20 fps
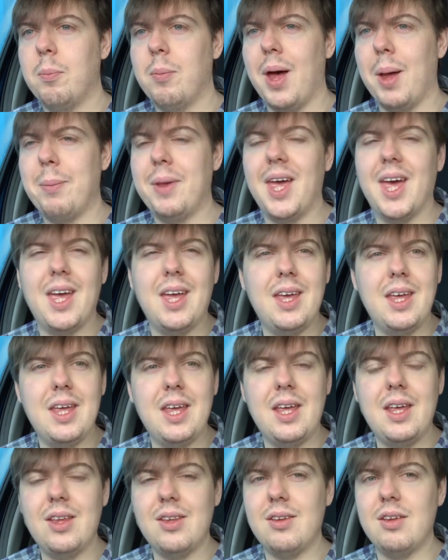might be getting
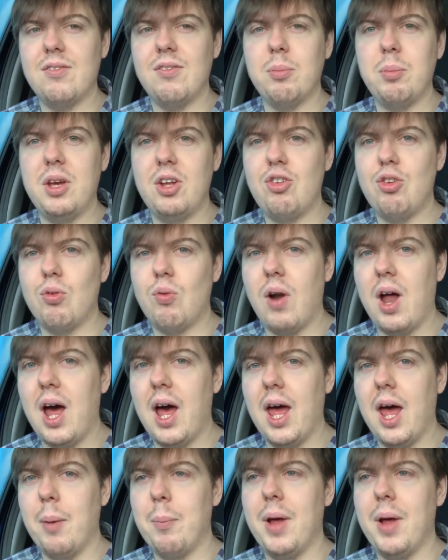easy for me to write.